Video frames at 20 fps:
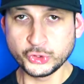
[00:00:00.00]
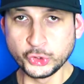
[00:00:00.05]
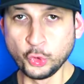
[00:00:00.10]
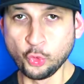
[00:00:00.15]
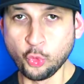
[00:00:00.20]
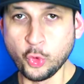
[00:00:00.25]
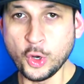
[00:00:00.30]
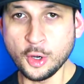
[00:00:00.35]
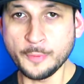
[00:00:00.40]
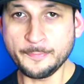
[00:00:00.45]
You
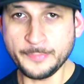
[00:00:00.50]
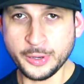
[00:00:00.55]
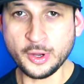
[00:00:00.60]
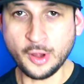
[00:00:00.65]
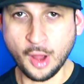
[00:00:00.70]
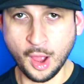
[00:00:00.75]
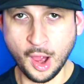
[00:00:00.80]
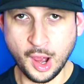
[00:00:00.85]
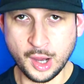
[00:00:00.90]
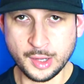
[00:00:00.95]
will
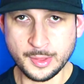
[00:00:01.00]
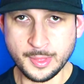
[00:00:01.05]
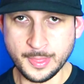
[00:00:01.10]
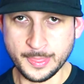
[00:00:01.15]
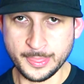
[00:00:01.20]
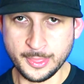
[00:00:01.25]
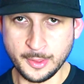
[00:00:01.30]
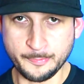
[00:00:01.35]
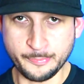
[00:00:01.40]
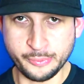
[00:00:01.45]
put on
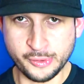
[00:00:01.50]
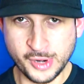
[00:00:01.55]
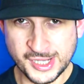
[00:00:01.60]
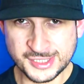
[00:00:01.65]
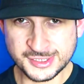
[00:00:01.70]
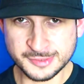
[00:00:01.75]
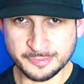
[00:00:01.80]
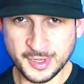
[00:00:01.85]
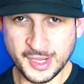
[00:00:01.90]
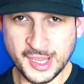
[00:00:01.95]
the
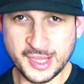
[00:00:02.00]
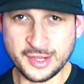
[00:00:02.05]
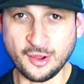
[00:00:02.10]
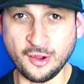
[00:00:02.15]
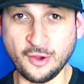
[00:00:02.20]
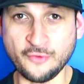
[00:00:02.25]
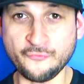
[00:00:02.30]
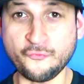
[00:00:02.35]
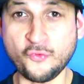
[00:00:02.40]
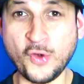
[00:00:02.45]
breastplate
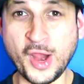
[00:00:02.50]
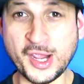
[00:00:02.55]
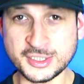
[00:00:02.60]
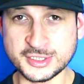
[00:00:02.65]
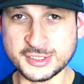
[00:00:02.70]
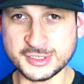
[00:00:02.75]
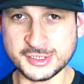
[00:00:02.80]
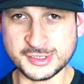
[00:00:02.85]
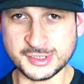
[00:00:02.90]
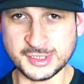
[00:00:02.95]
of
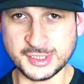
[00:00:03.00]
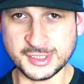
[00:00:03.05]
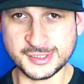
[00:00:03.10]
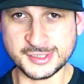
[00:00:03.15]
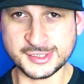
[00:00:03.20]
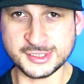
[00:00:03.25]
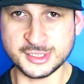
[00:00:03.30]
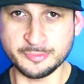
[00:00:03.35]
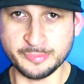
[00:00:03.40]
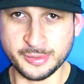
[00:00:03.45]

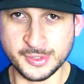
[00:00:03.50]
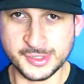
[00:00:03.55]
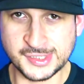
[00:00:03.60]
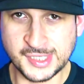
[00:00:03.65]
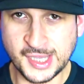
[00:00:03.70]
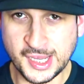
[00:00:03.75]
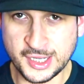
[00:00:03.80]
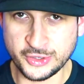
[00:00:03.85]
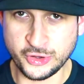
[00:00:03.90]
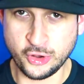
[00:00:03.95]
righteousness to
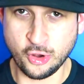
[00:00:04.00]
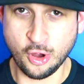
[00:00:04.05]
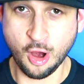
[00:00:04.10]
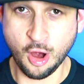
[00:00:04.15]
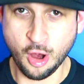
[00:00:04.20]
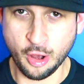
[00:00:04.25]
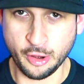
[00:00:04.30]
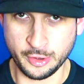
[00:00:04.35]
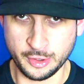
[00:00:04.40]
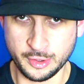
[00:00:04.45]
protect your
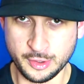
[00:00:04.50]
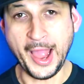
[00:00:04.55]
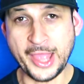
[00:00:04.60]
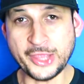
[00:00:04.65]
heart.